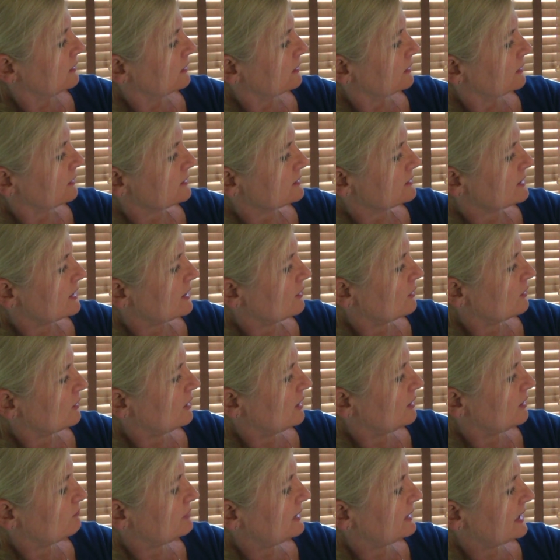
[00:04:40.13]
because he
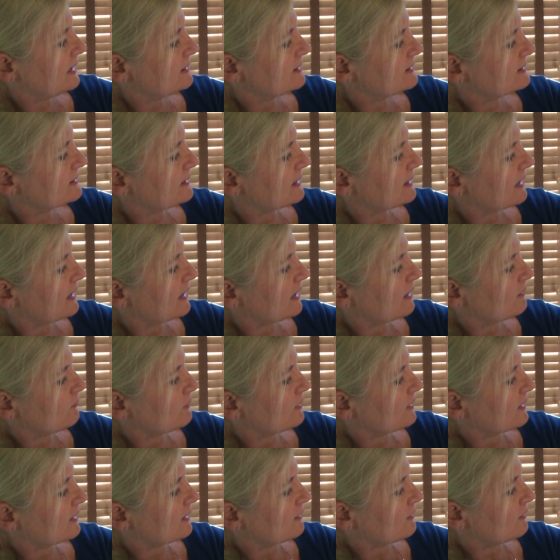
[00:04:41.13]
can't play this game
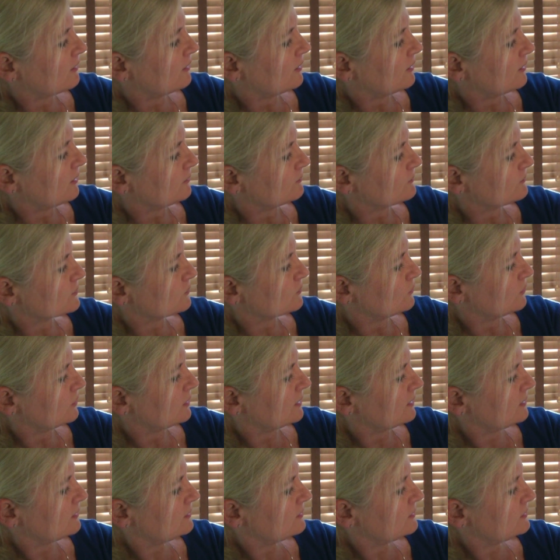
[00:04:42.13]
without arms.
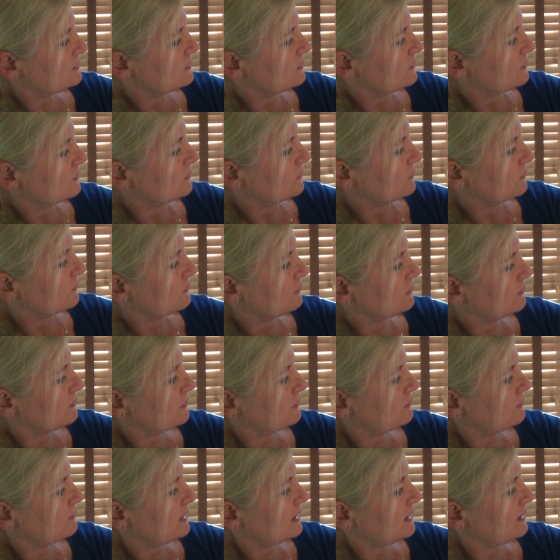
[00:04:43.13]
1, 2,
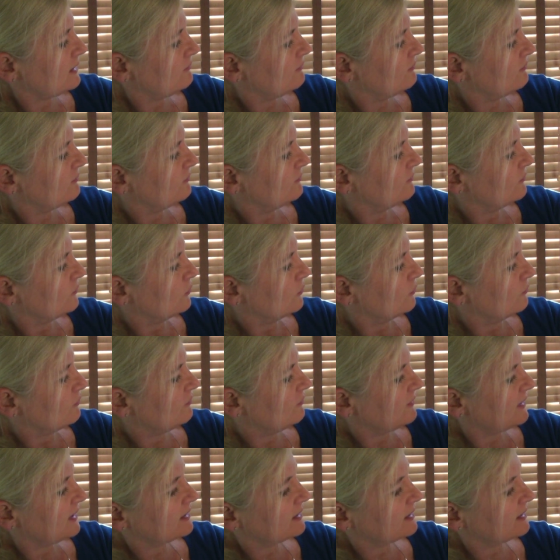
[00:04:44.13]
3, 4
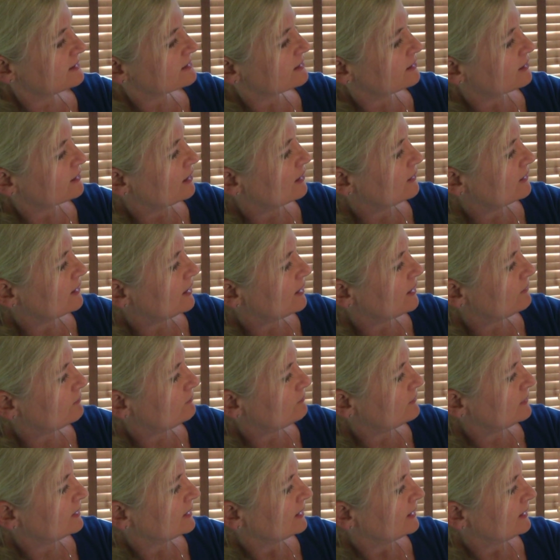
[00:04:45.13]
fingers and a
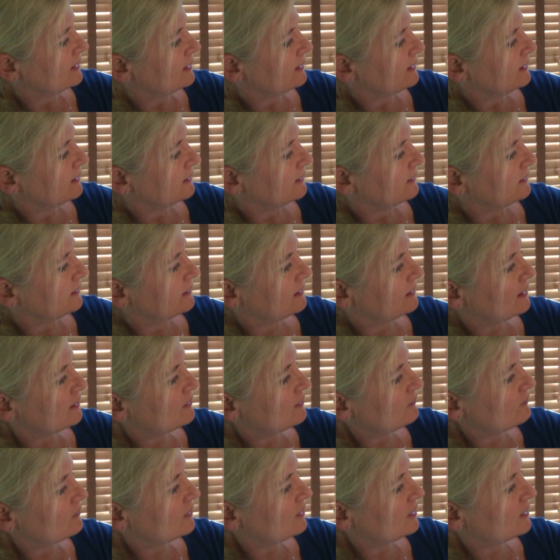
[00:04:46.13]
thumb.
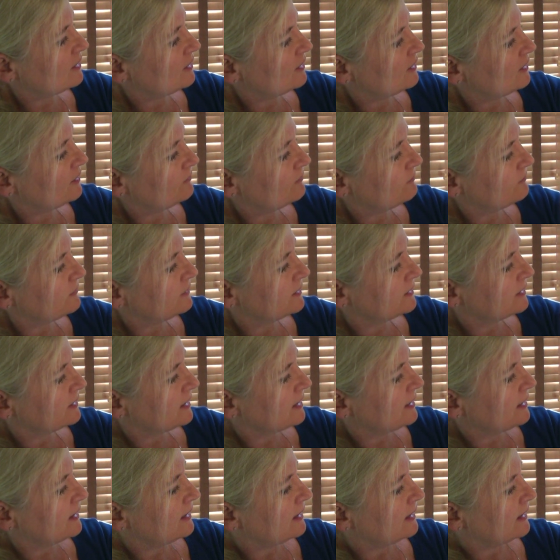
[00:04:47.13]
Another arm
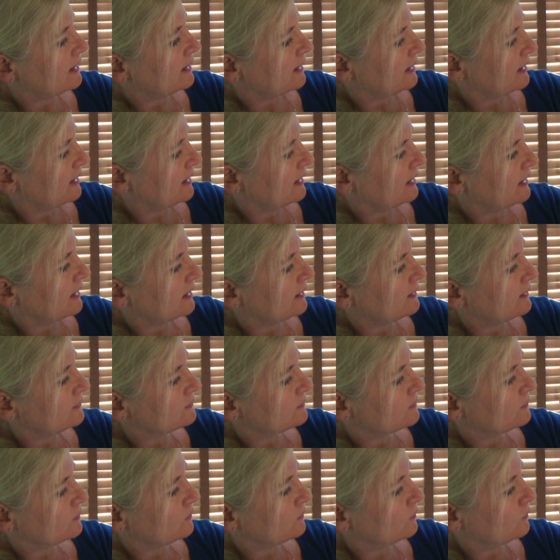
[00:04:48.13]
and
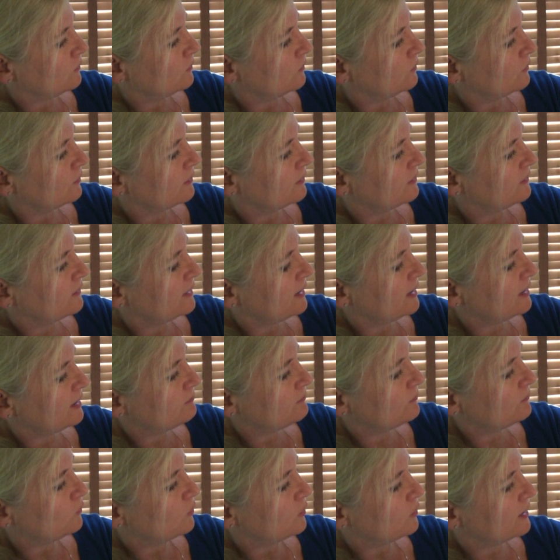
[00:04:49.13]
a
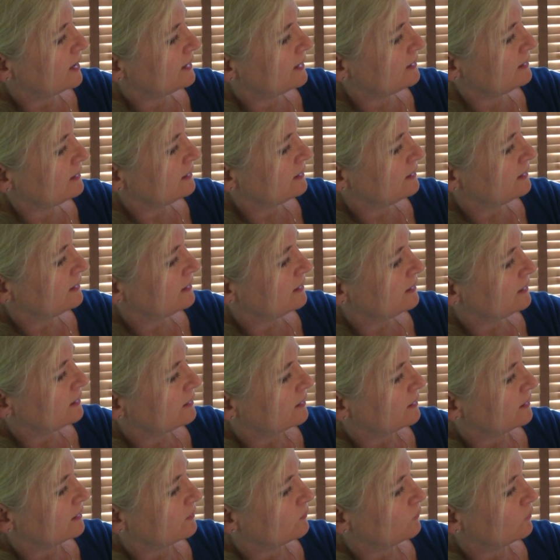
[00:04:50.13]
thumb. 1,
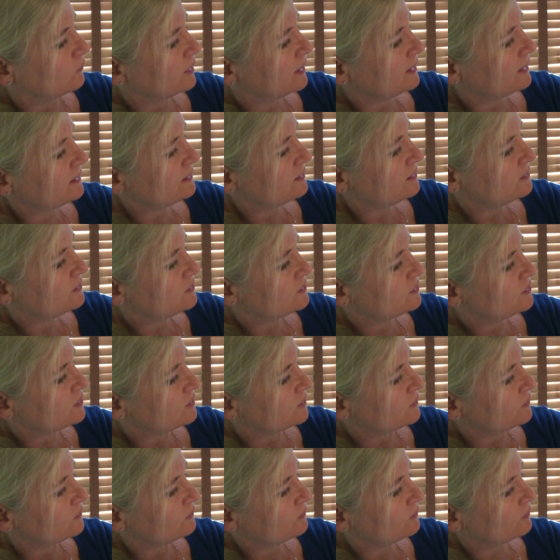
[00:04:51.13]
and then 1,
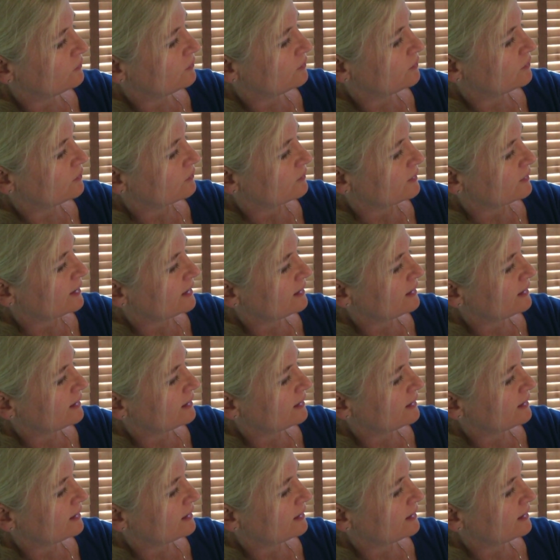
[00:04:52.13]
2, 3,